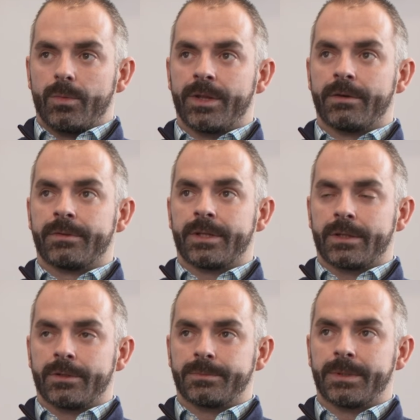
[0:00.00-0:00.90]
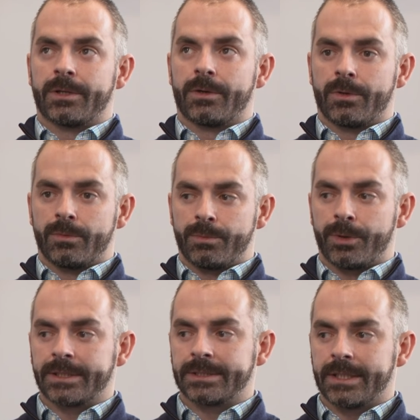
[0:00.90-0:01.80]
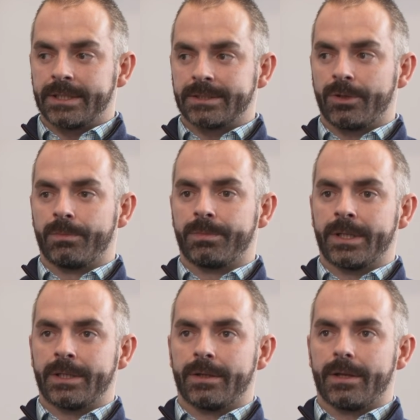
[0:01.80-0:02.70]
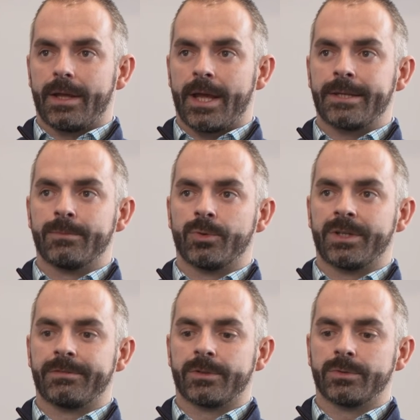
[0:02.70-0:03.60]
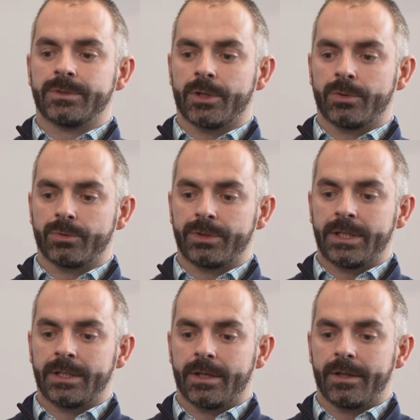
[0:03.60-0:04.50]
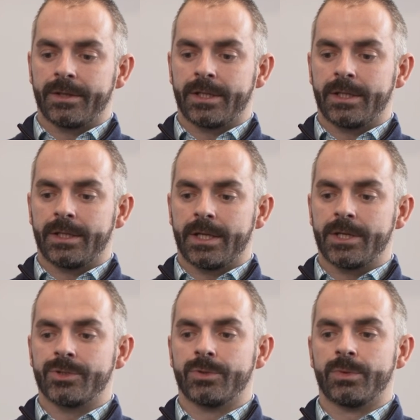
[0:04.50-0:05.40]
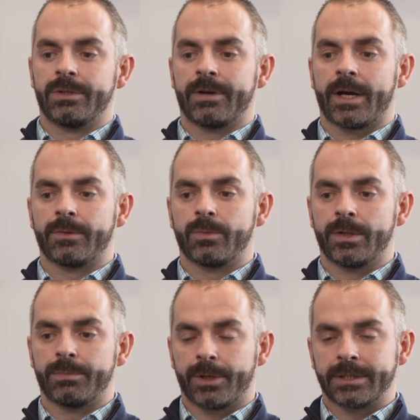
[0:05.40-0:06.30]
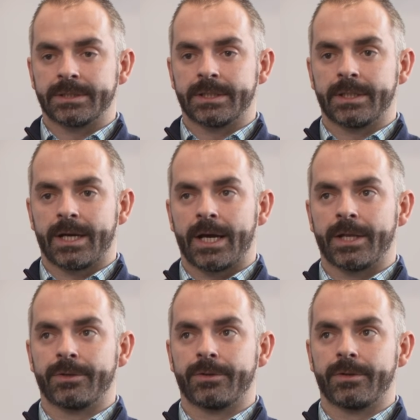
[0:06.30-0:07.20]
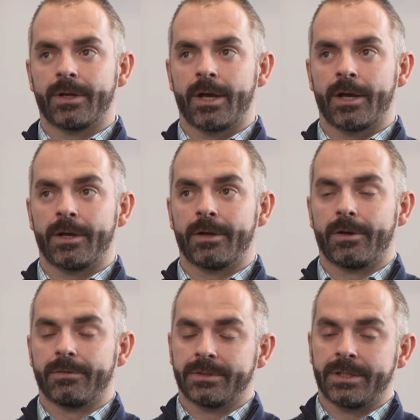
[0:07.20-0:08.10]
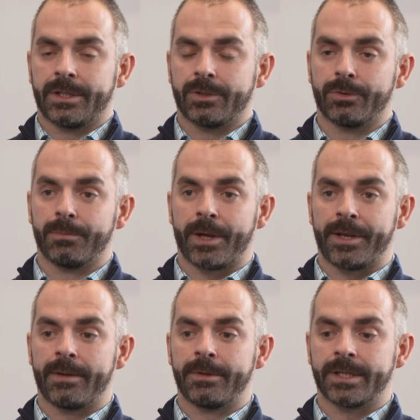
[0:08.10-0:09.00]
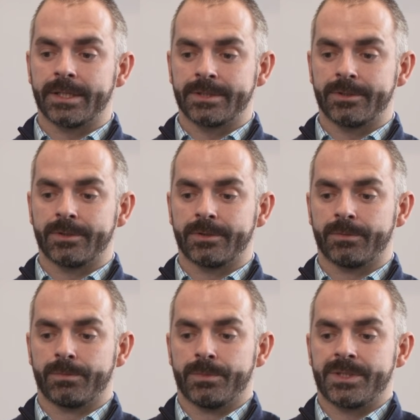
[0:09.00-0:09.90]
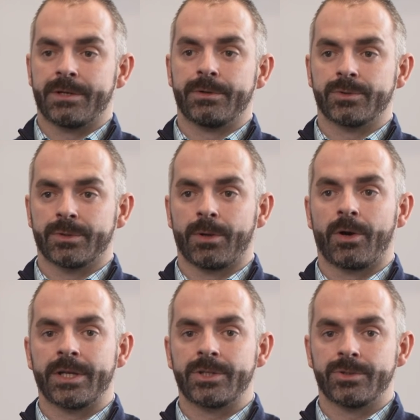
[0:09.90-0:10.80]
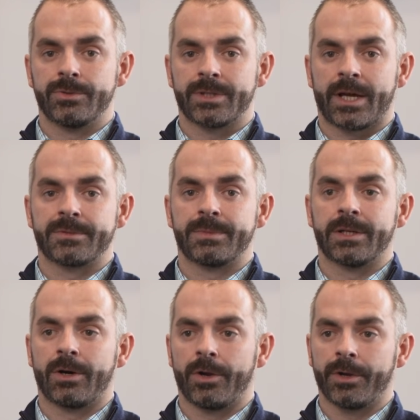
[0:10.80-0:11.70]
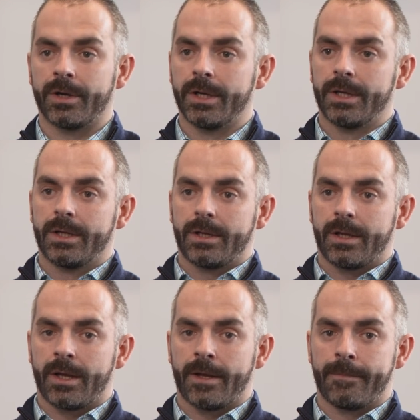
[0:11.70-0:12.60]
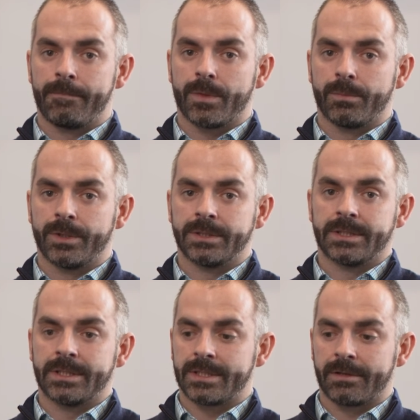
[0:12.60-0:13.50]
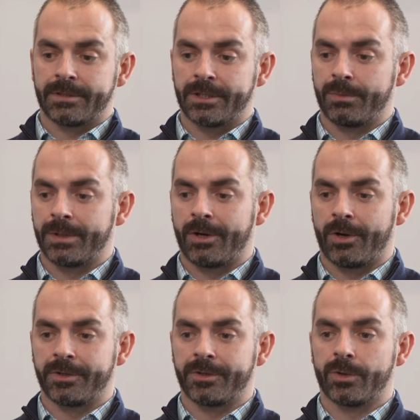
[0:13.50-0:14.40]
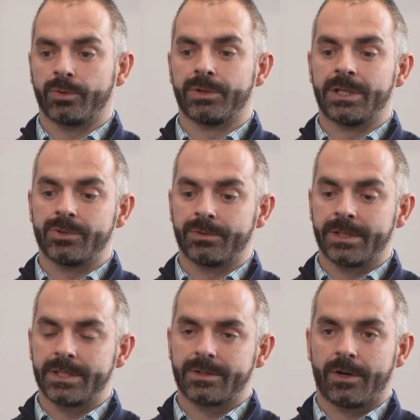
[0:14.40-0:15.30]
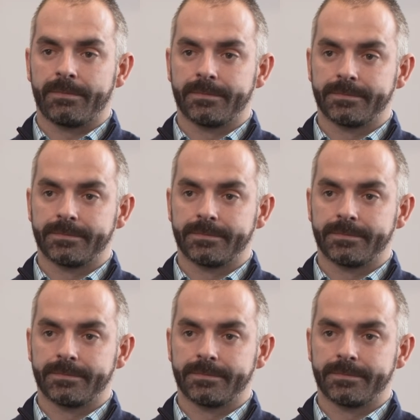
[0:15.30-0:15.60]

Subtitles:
With everything that's been going on with Brexit, it's not been any more difficult to go green. The issue we've had with Brexit and the current pandemic is that the material supply issues has been harder, but it's definitely not been harder to go green during this time.